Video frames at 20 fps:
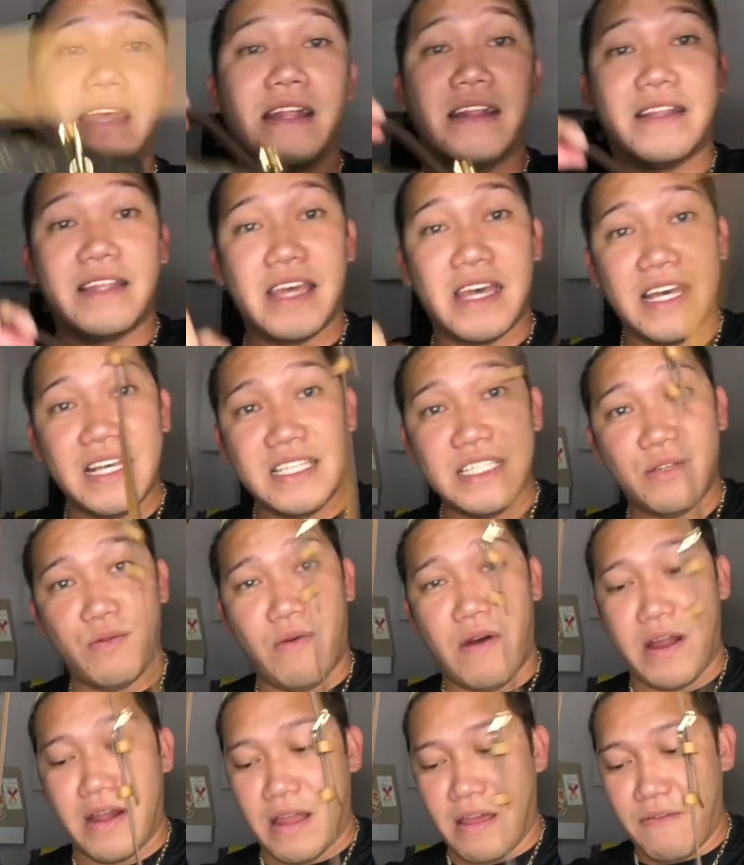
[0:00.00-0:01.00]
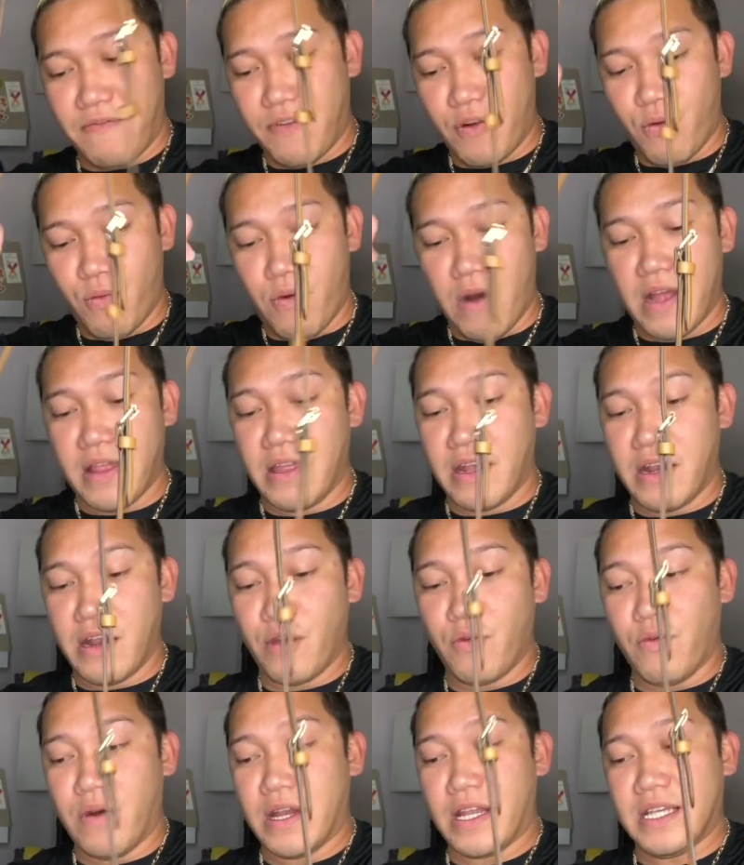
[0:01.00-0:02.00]
then this one, if you're
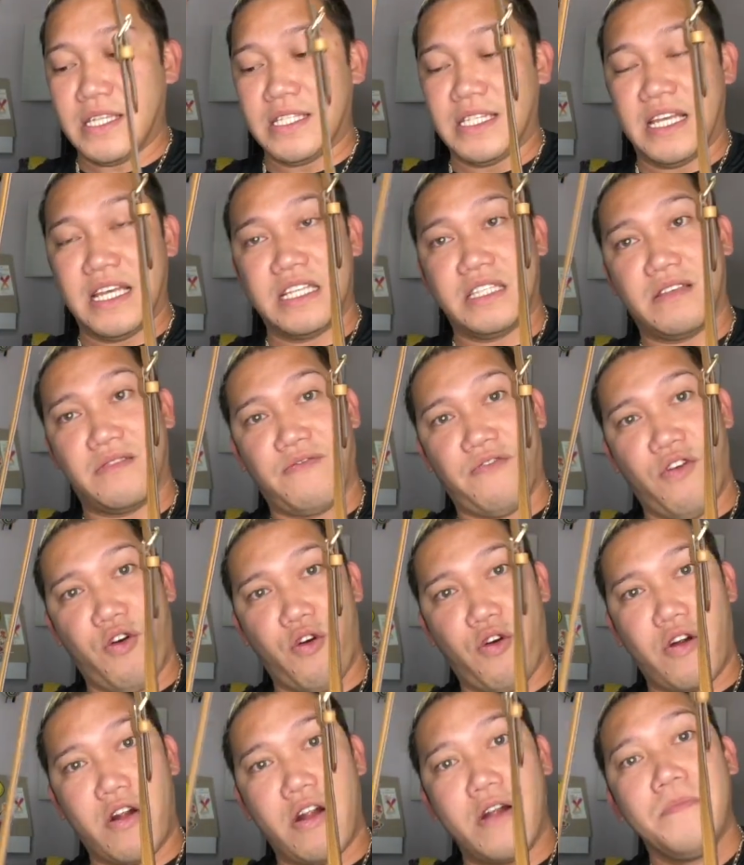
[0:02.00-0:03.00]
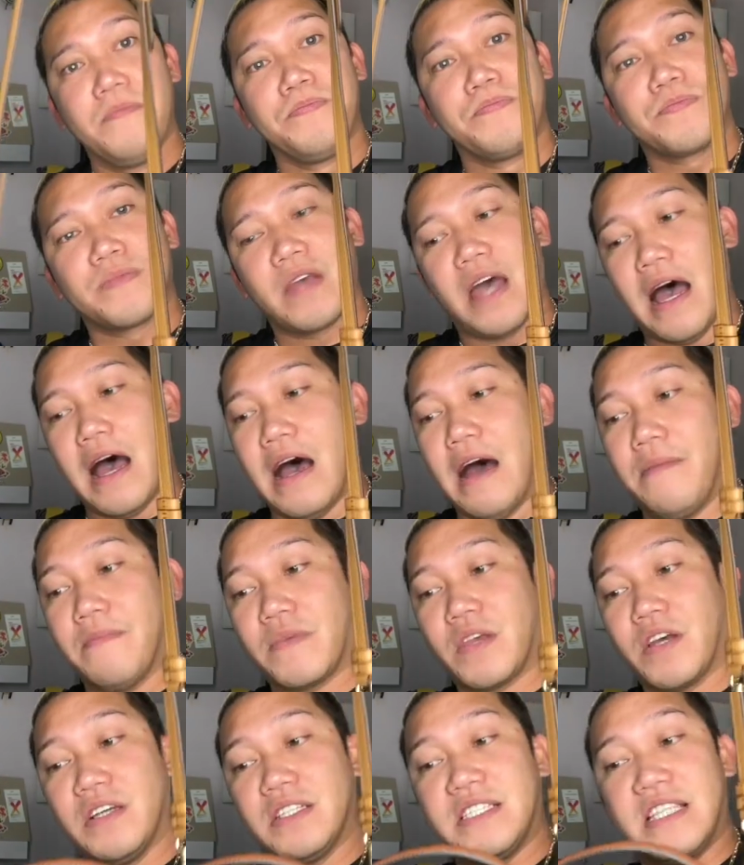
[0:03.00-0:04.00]
wondering what is this for,
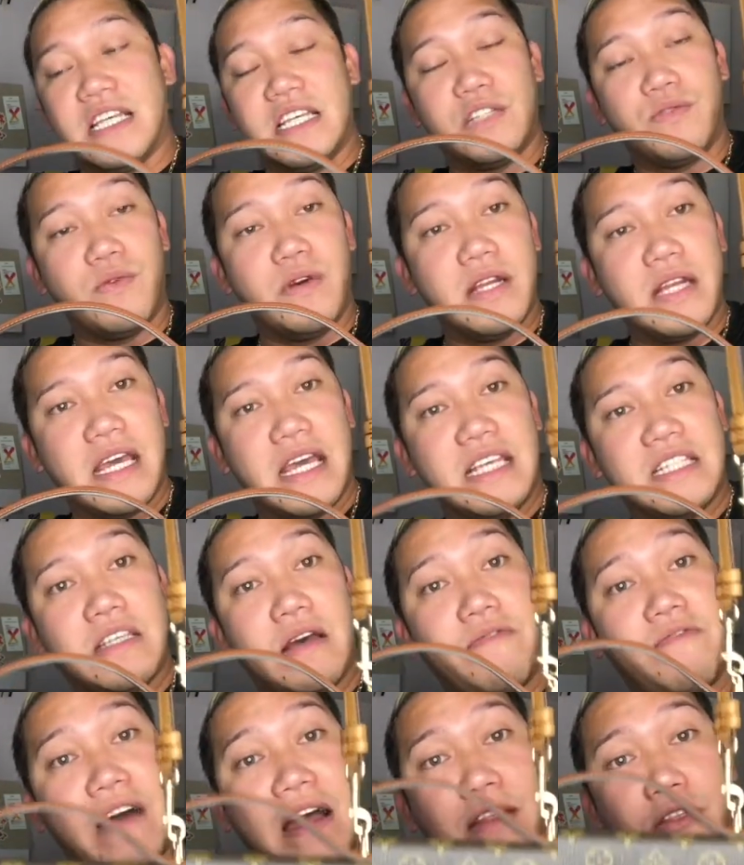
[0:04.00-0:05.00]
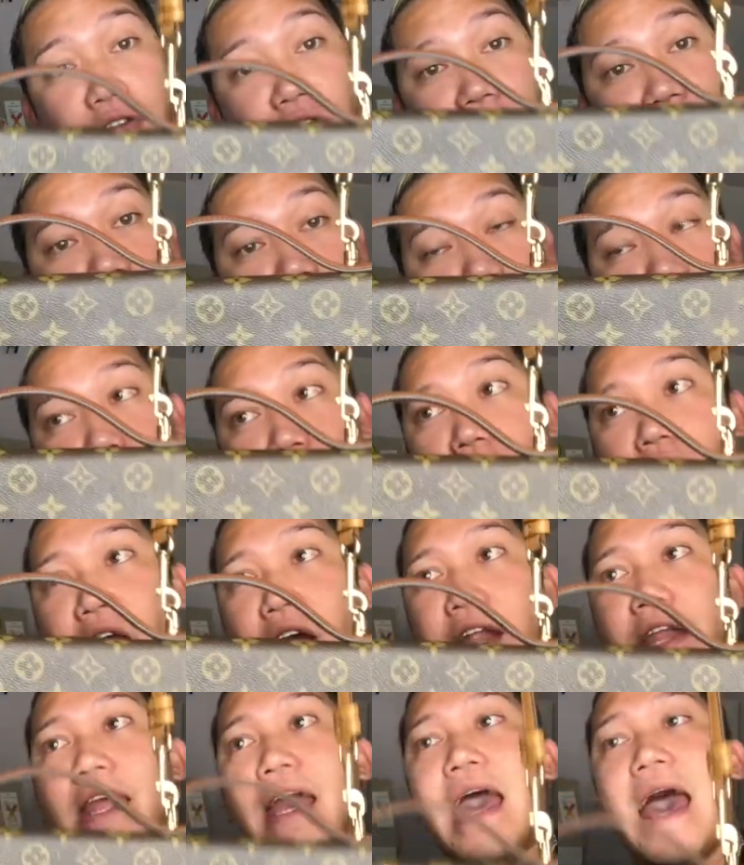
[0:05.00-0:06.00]
because this one is a Vendome
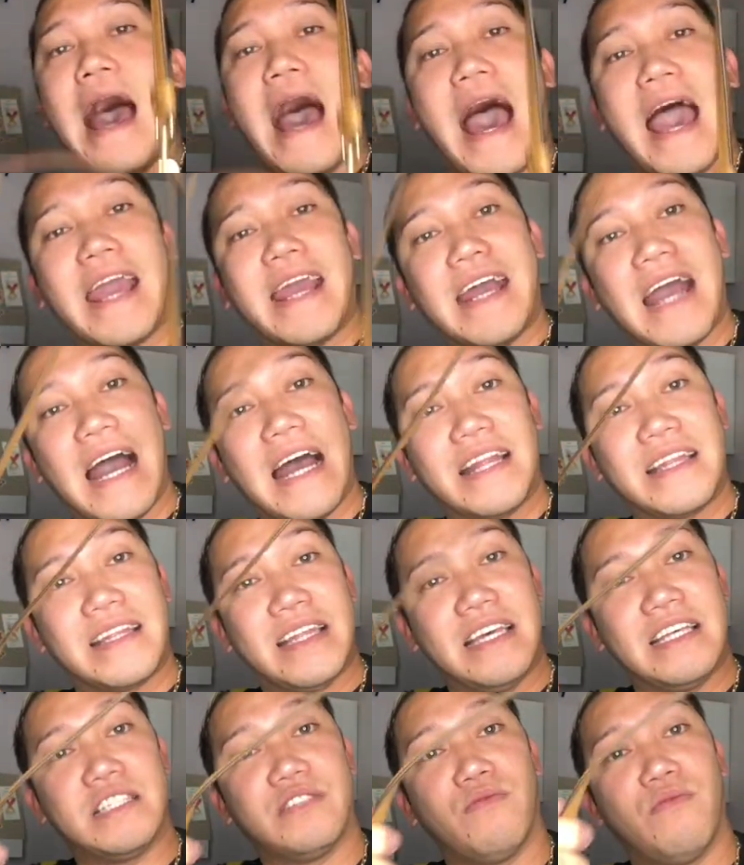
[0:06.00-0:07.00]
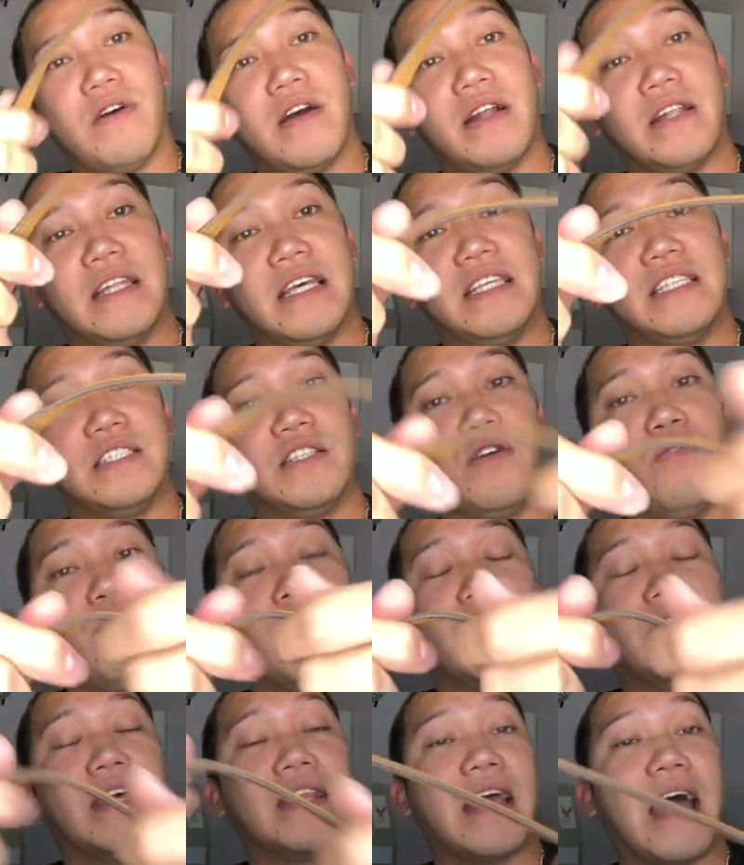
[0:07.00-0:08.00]
one. I got this one. This is the
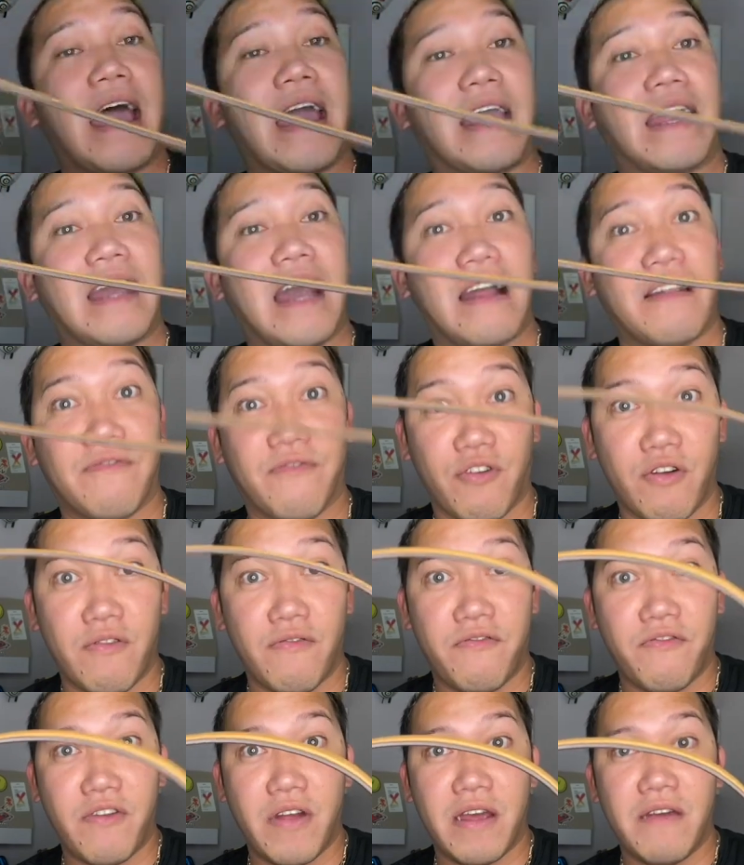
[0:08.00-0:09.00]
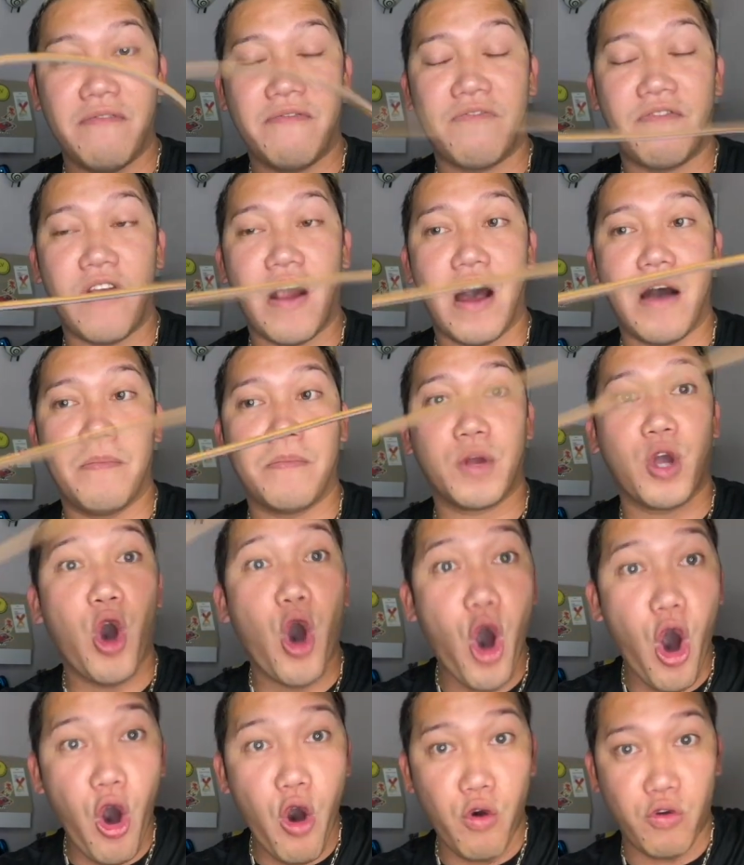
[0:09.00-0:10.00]
one that I got for free from
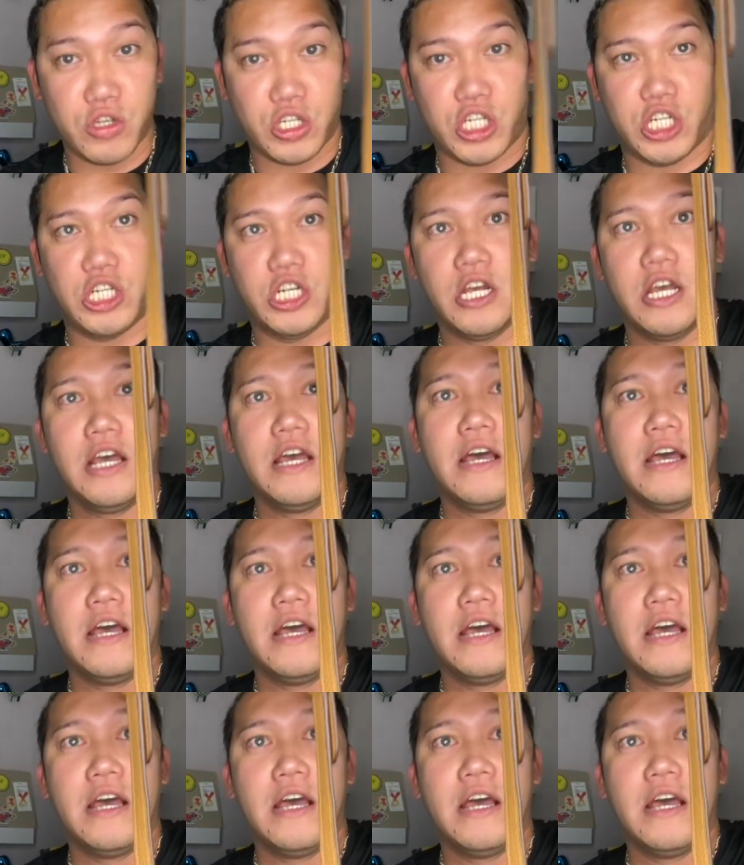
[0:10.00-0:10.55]
Coach.